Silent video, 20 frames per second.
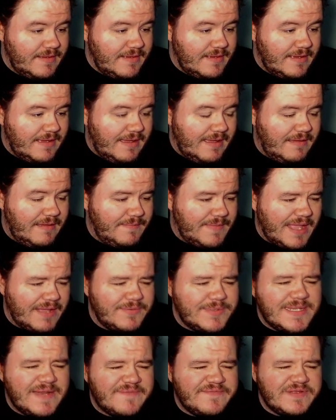I
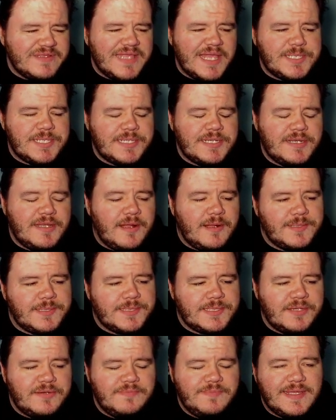was never Legend in
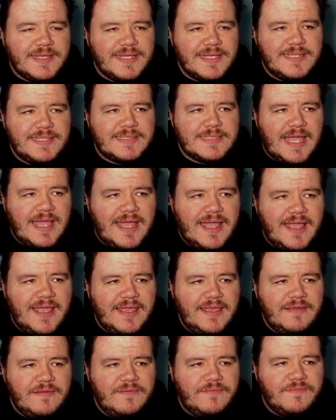Hearthstone because
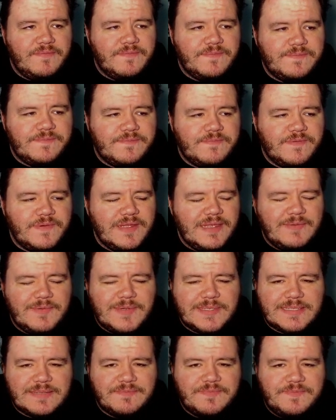I really
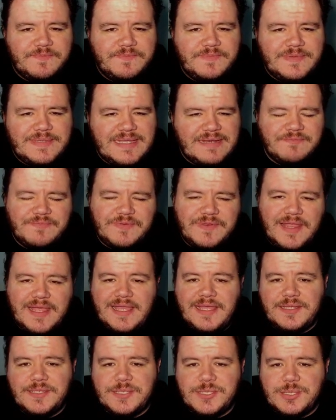didn't
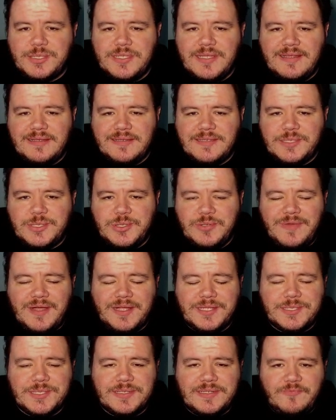play too
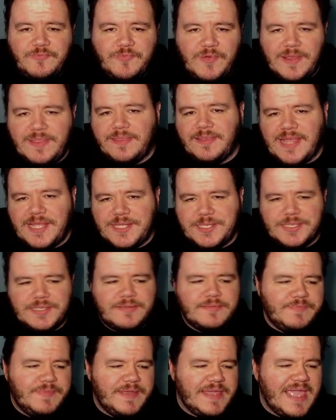much when
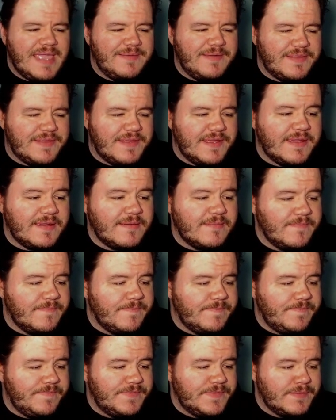Legend became a thing.
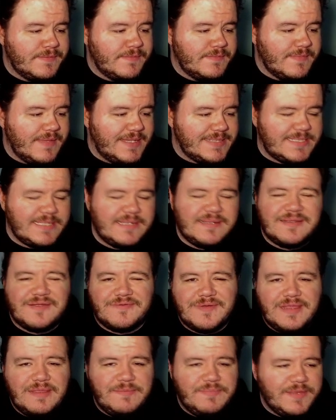I still
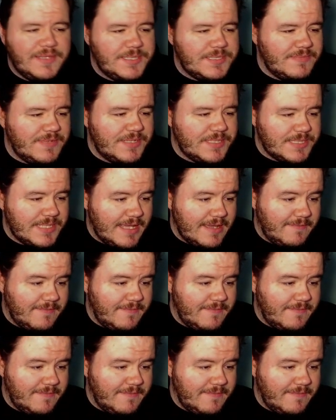don't really play too much now.